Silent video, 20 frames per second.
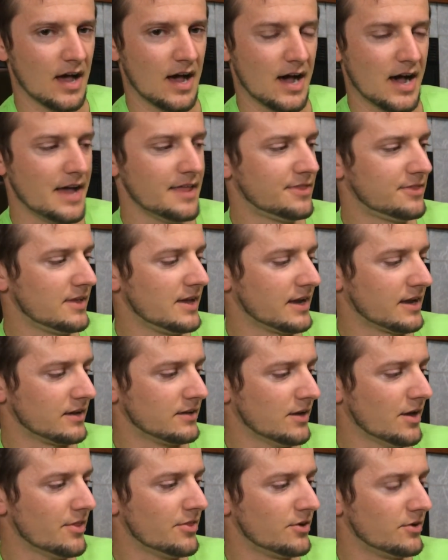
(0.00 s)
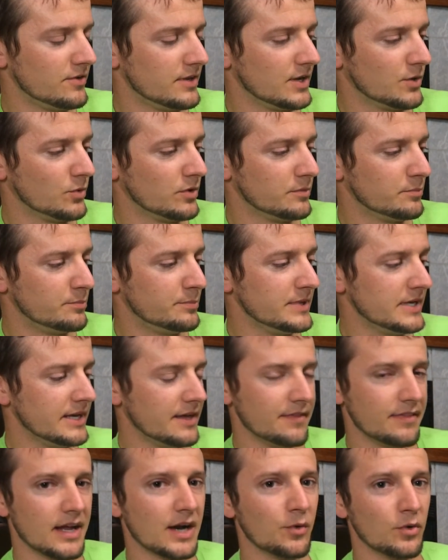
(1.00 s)
I think another that would be
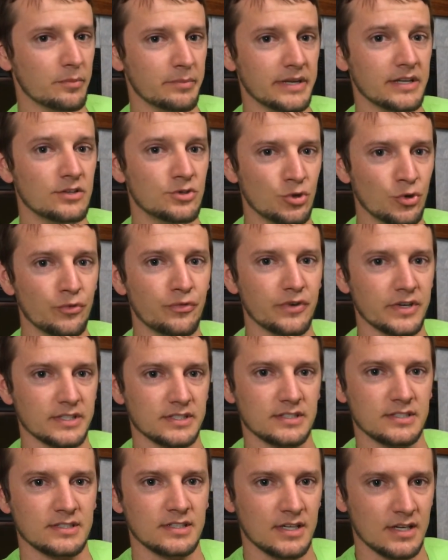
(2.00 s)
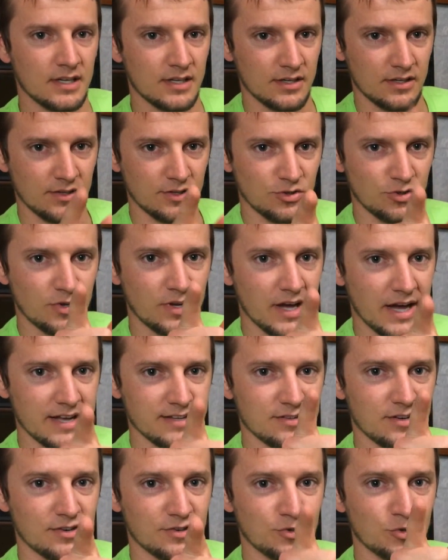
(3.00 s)
in there would be doofus. You
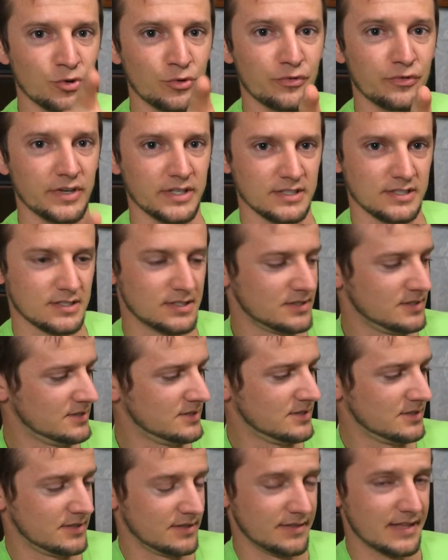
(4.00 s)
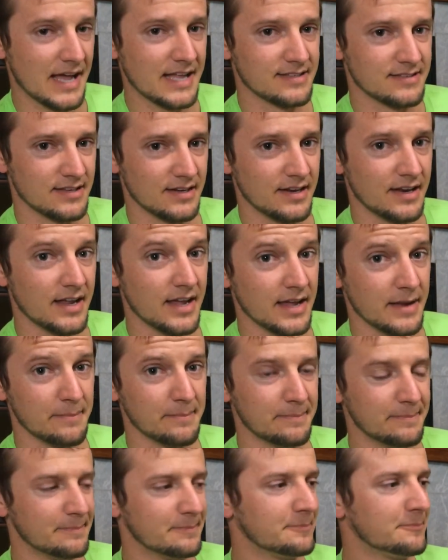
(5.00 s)
guys are doofus. That's a name.
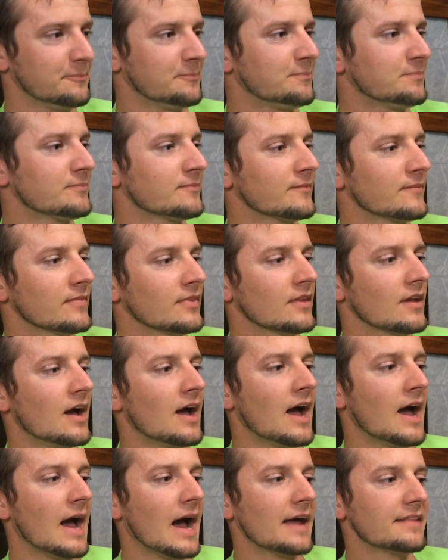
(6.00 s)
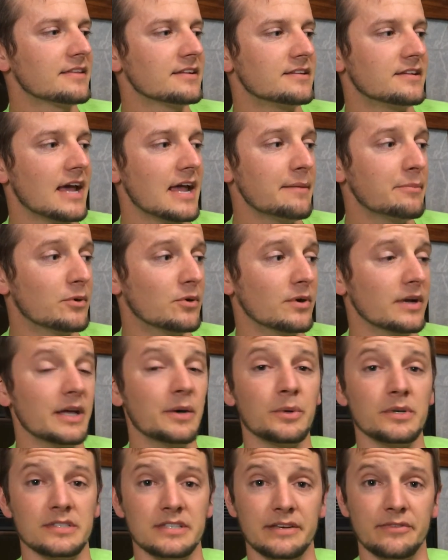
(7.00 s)
At the table, it
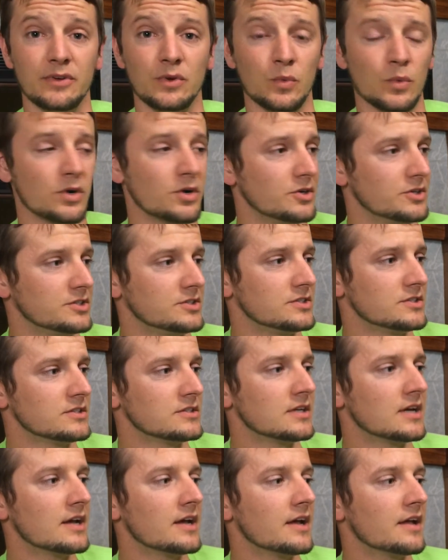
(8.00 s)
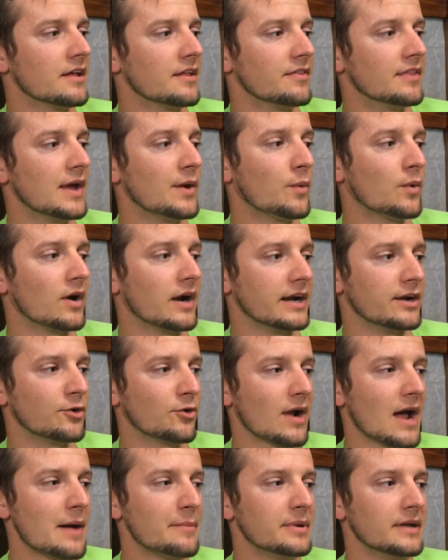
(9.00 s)
was even worse. They were a
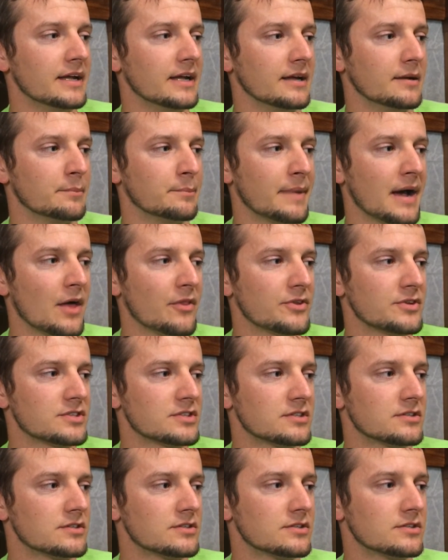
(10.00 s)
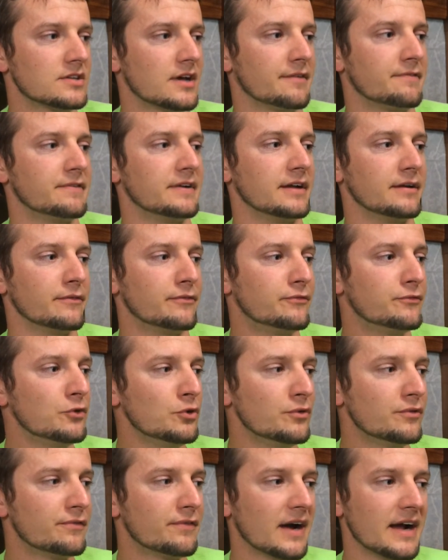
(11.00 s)
grabbing, mouth-stuffing,
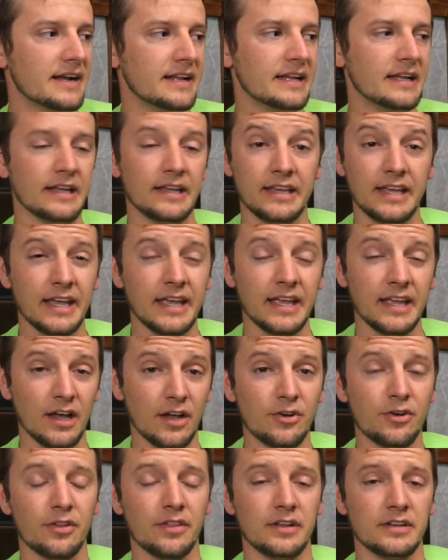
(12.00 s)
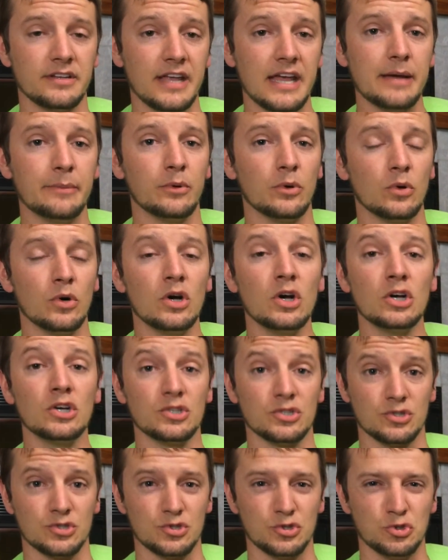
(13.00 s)
food-fighting, kicking under the table
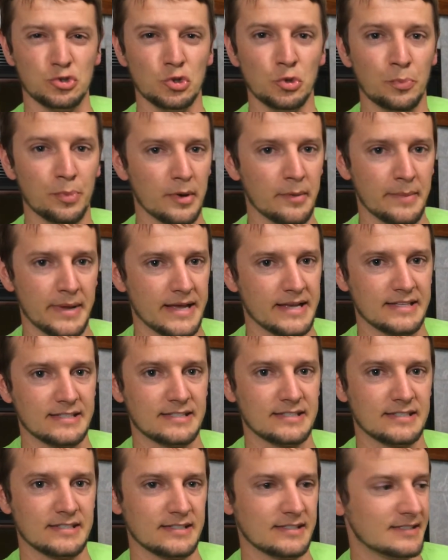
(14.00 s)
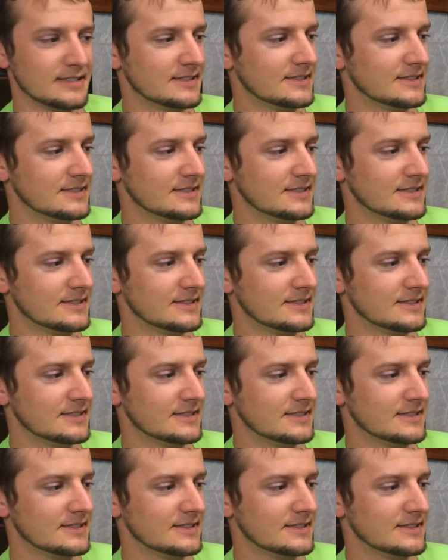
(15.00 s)
super mess.